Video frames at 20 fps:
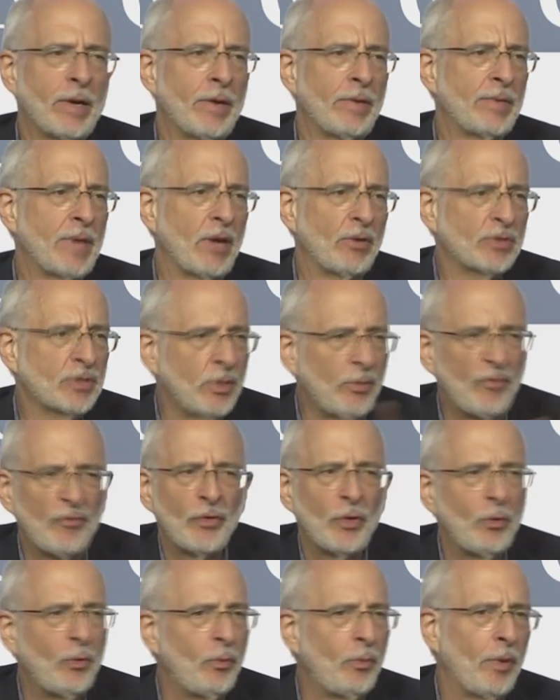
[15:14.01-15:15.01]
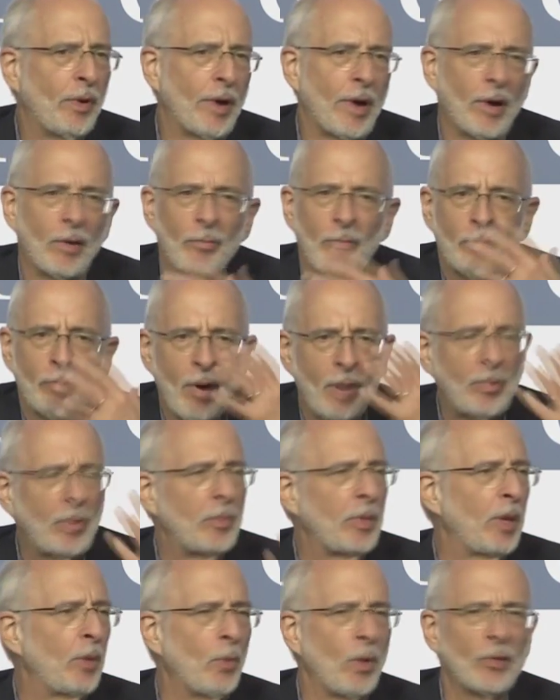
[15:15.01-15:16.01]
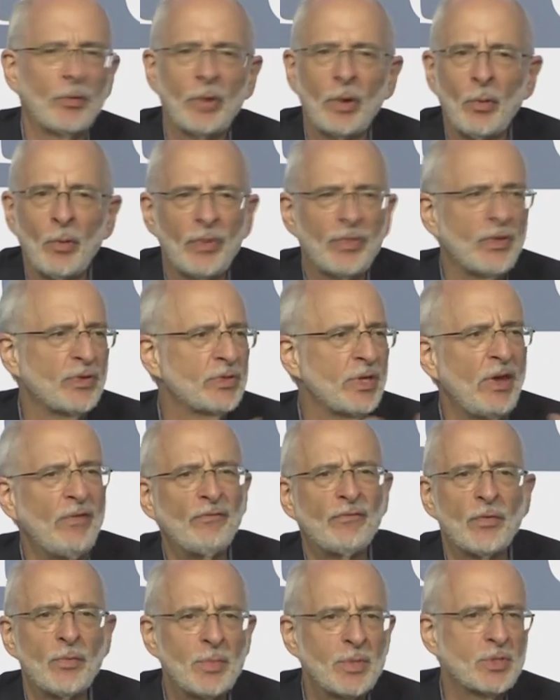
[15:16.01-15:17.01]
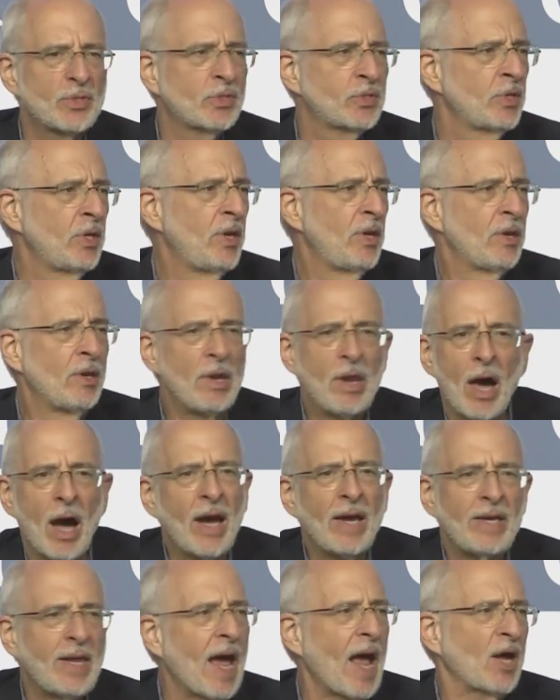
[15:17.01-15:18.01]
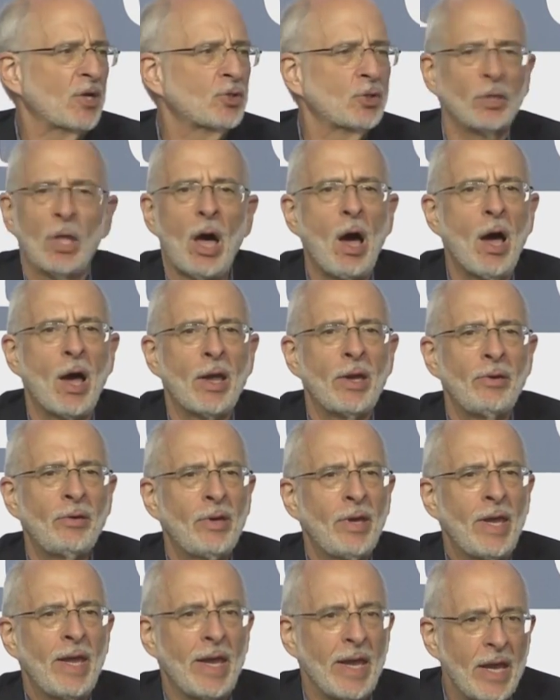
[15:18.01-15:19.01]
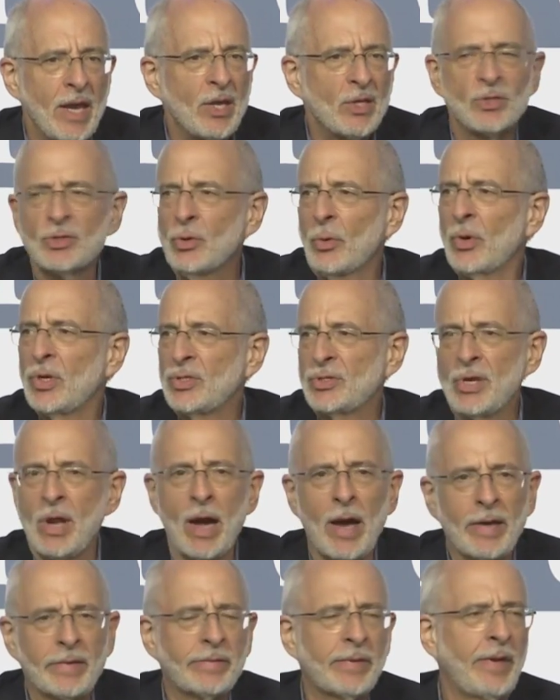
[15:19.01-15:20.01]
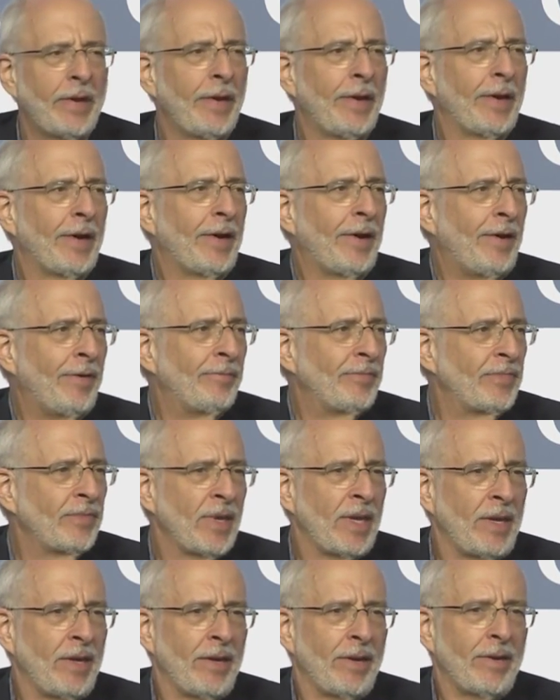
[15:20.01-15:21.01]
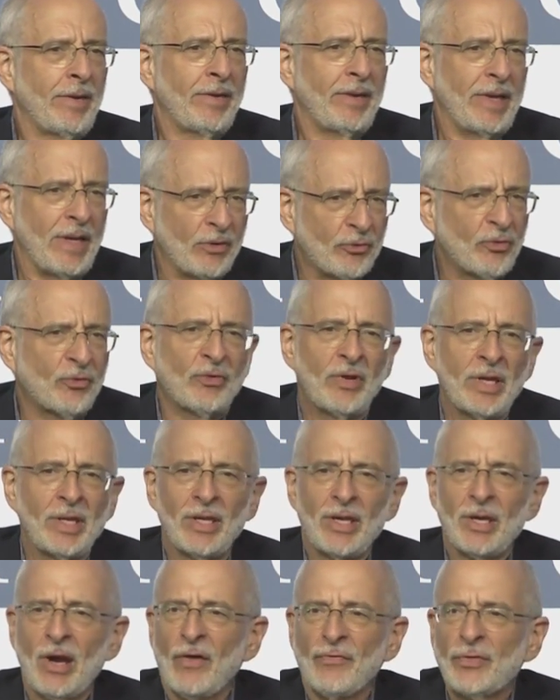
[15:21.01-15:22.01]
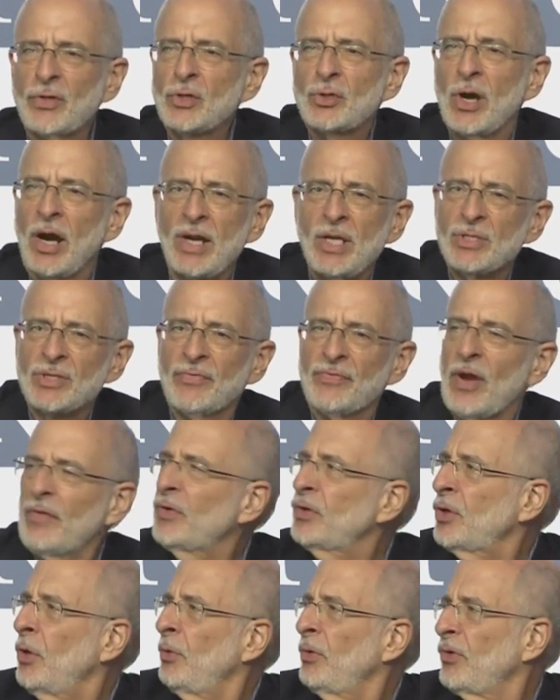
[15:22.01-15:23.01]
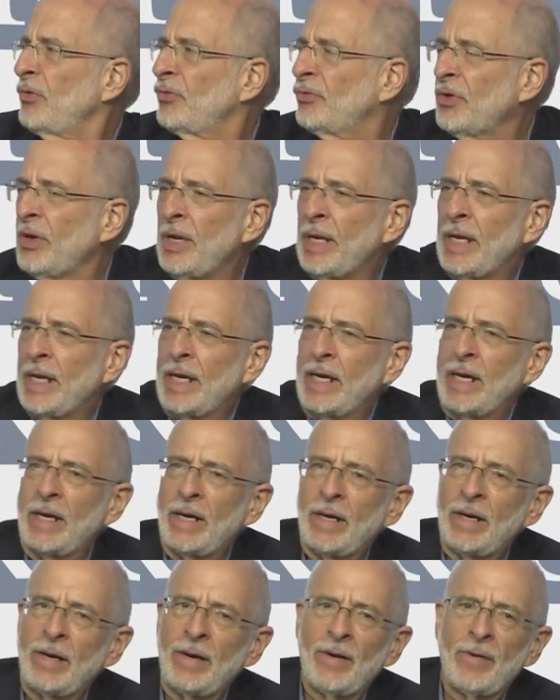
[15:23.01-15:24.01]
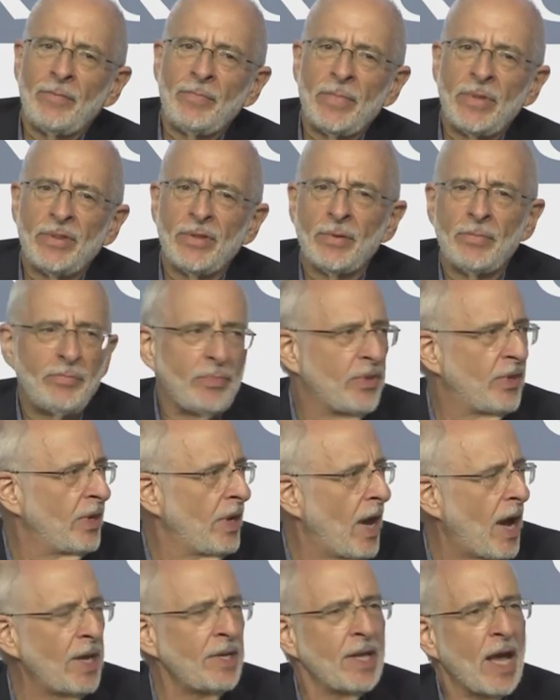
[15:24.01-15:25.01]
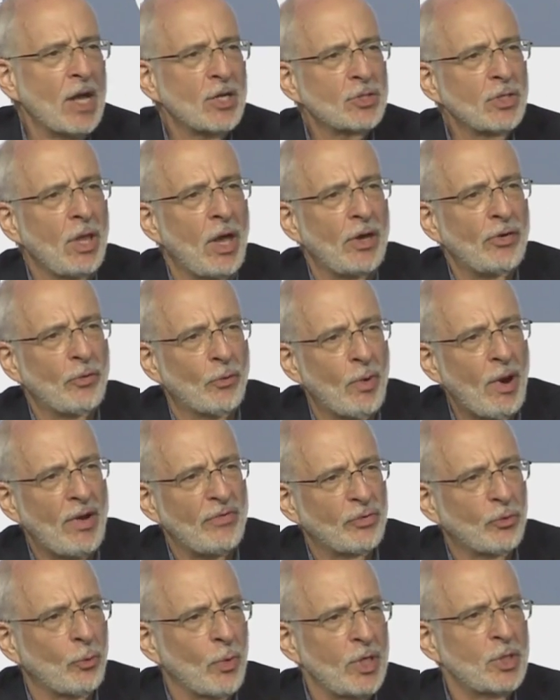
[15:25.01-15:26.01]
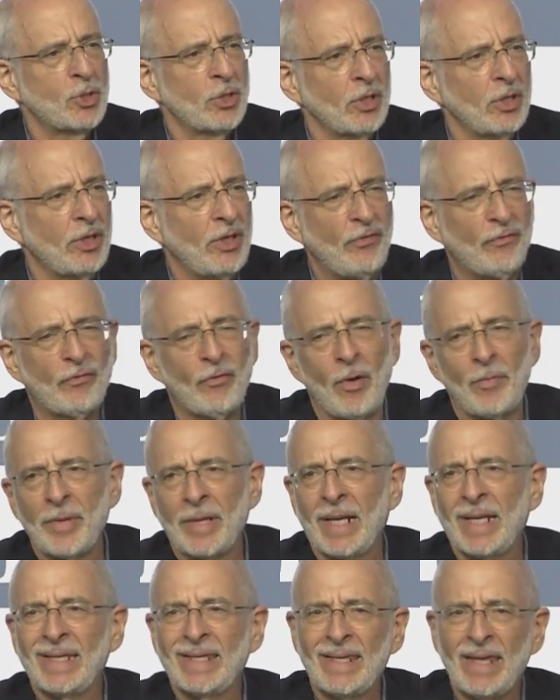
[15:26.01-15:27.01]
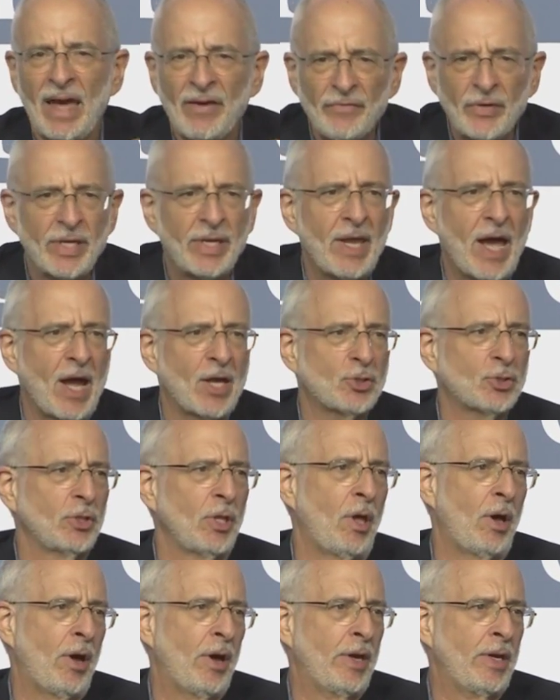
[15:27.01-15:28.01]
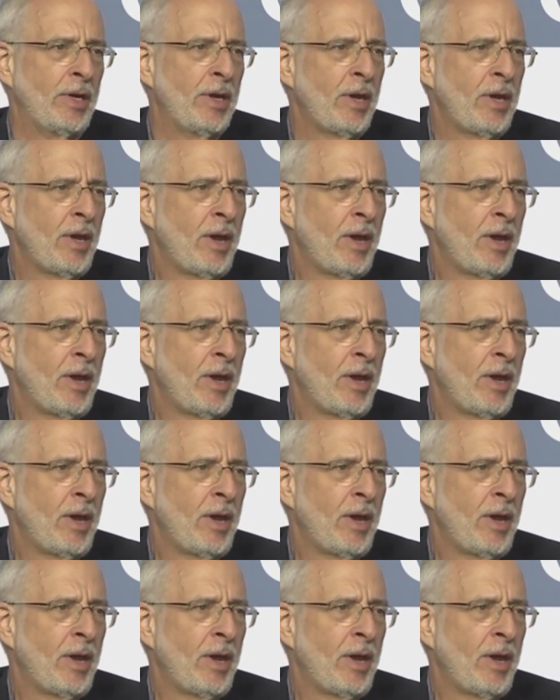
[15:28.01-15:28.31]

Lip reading: Now, some of you are probably wondering what this infamous nine-dash line is or is not. Interestingly enough, the Chinese have never told us. The nine-dash line derives originally from an 11-dash line